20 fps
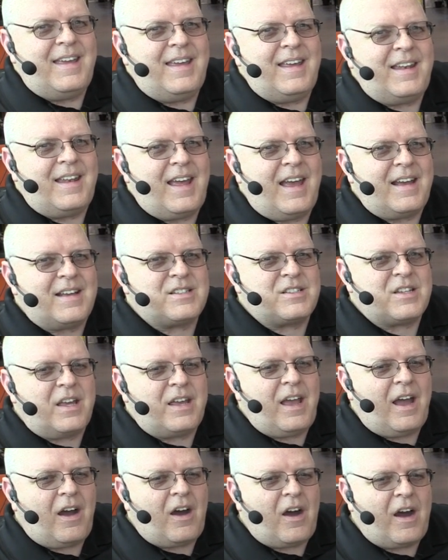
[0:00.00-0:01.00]
it has a
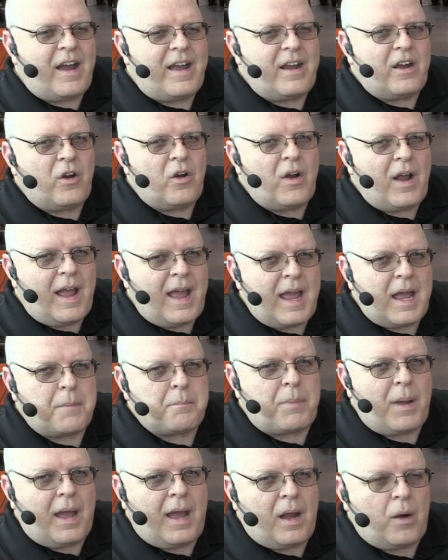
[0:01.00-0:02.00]
higher
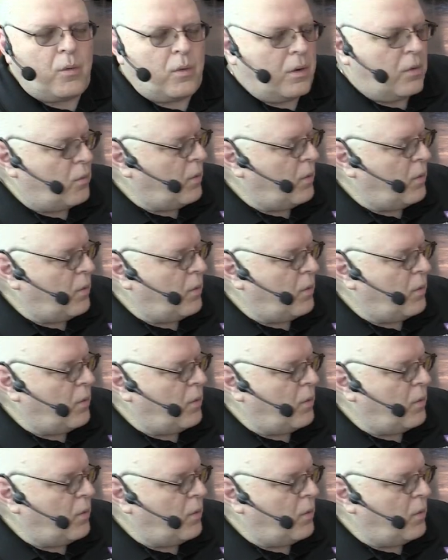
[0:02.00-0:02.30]
amp hour